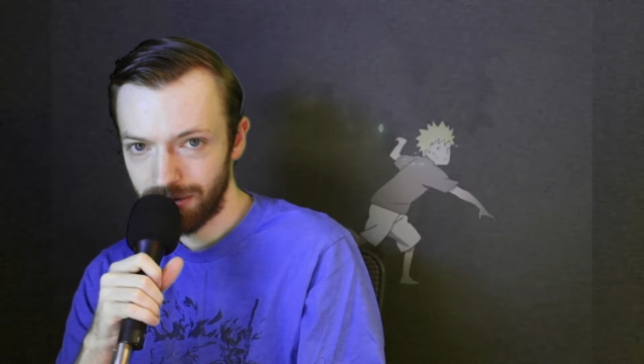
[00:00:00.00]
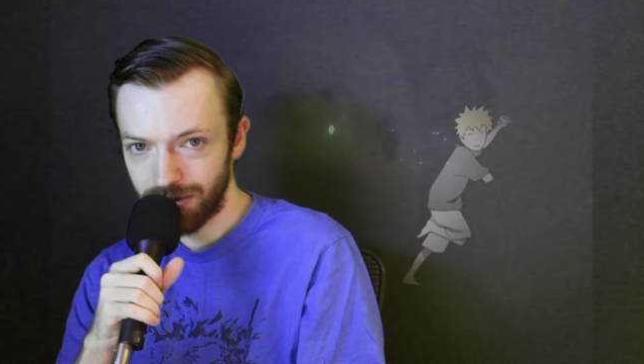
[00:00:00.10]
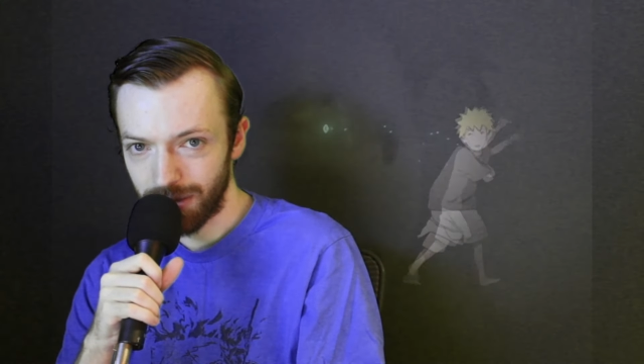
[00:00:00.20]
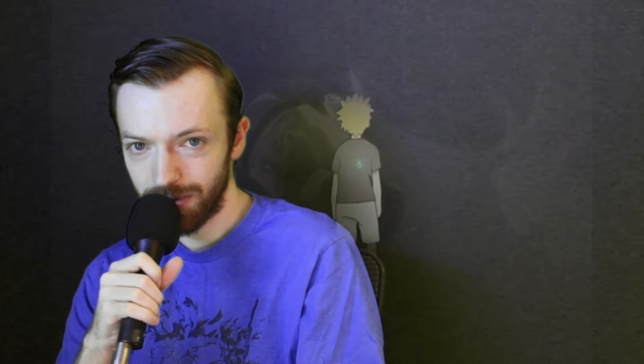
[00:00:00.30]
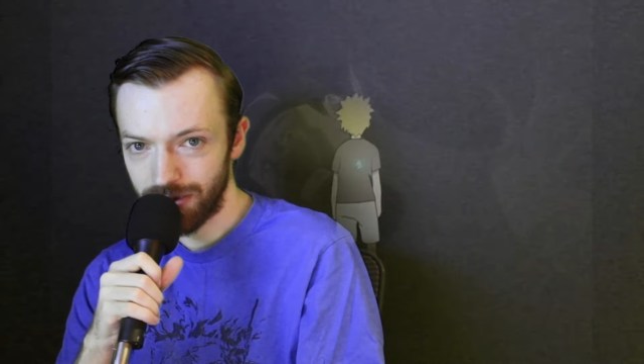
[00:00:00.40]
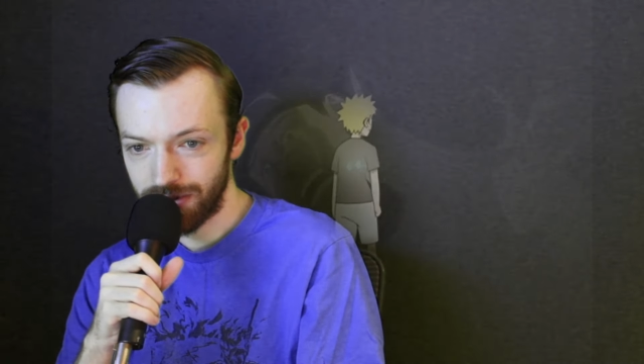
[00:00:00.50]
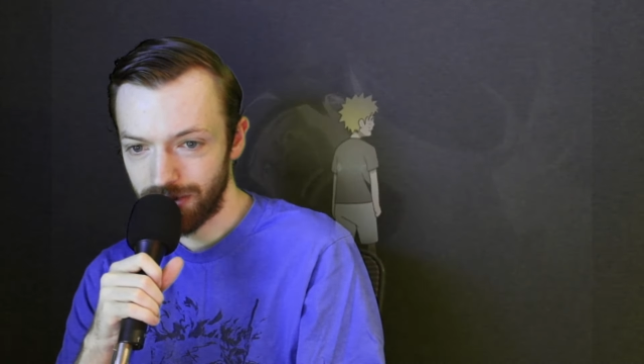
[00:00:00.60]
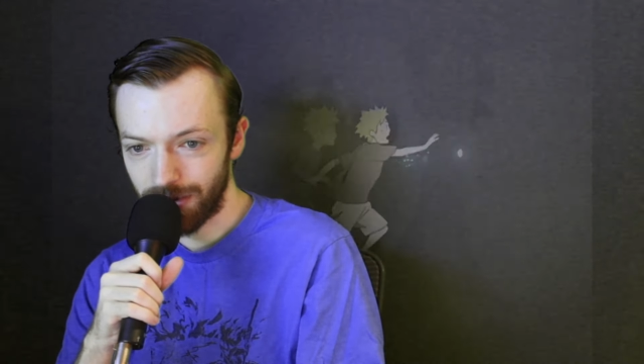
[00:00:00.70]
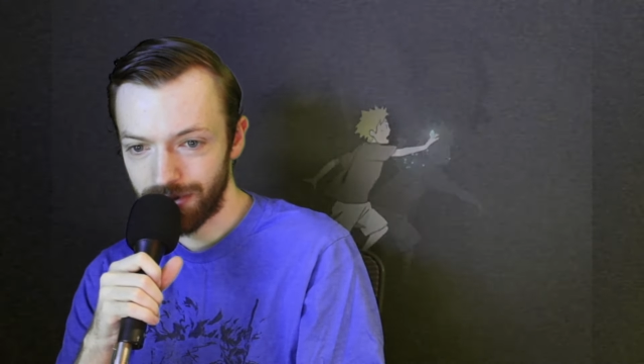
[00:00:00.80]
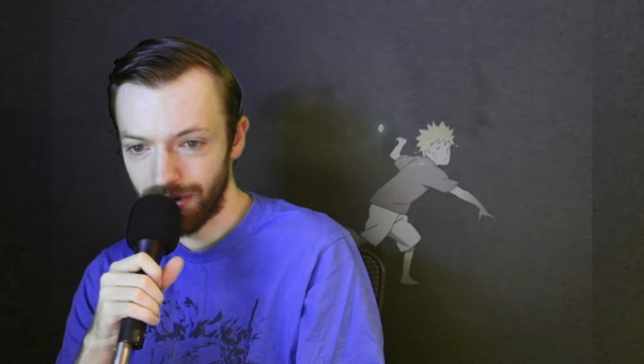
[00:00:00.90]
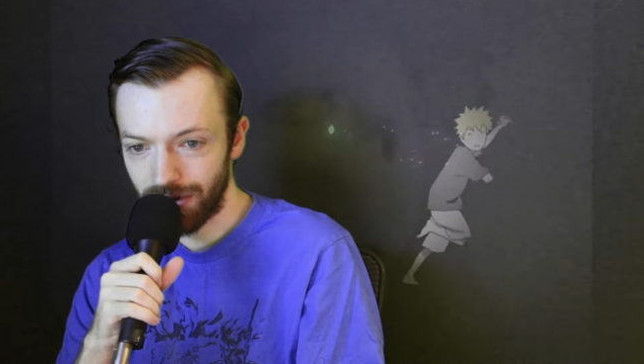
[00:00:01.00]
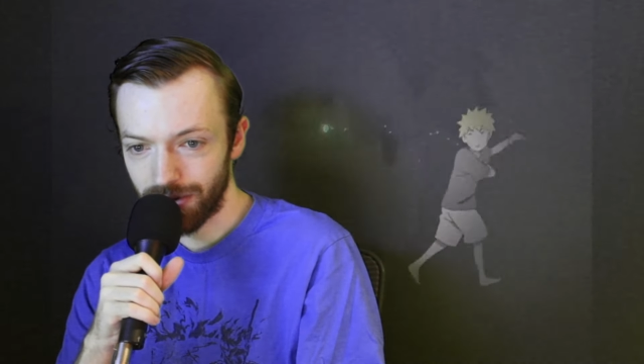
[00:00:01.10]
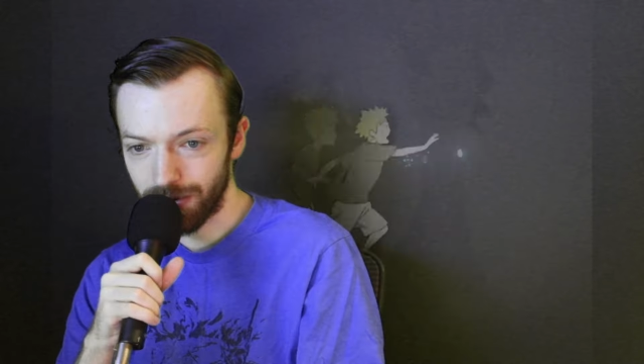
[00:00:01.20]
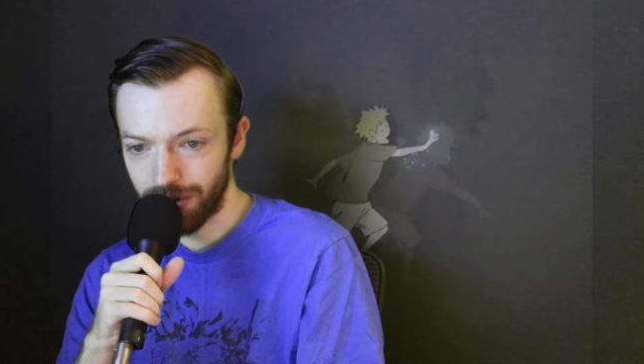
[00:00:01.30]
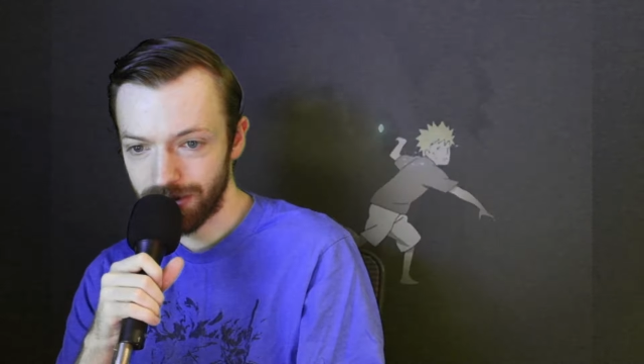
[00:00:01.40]
Zabuza's Don't Say
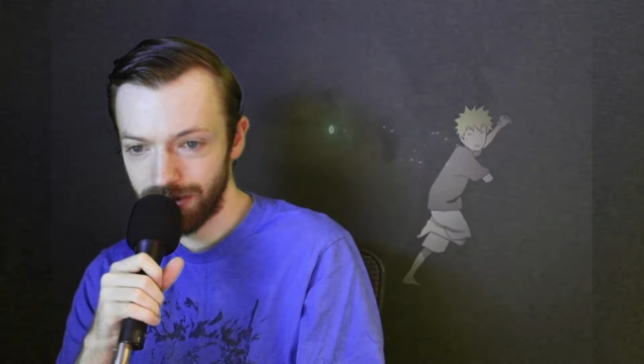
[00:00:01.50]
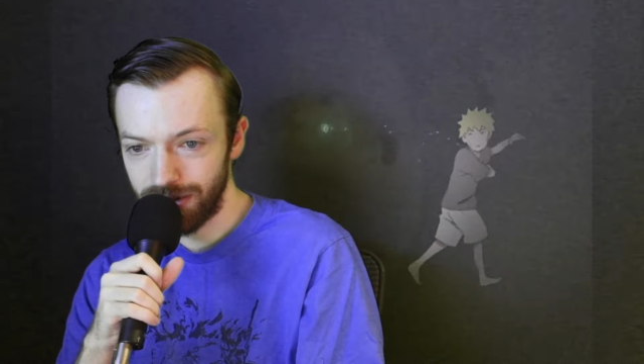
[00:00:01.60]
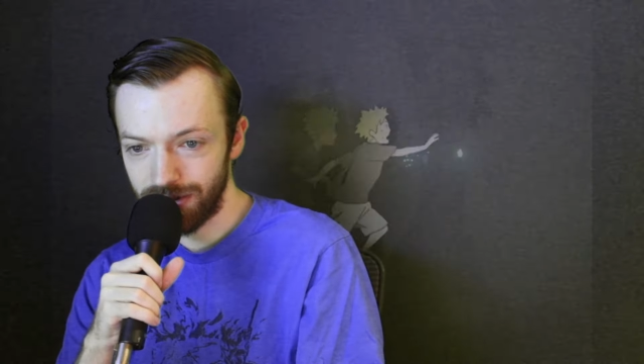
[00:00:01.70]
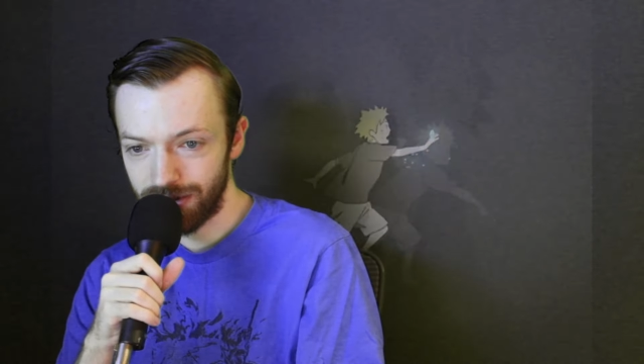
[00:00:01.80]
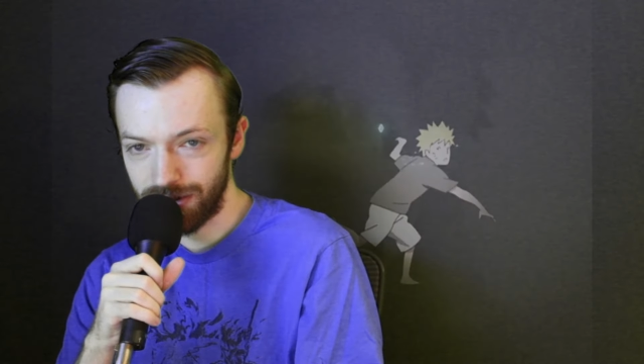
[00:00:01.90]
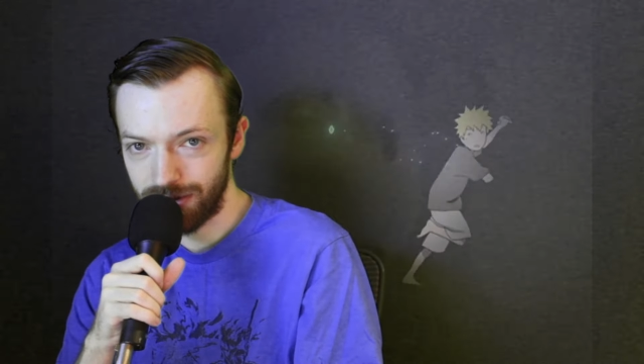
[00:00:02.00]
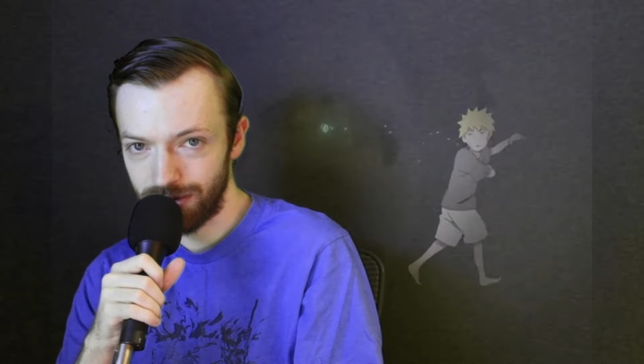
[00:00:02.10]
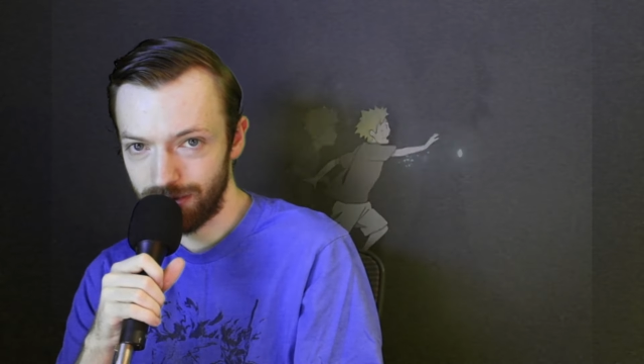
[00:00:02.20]
Another Word scene is just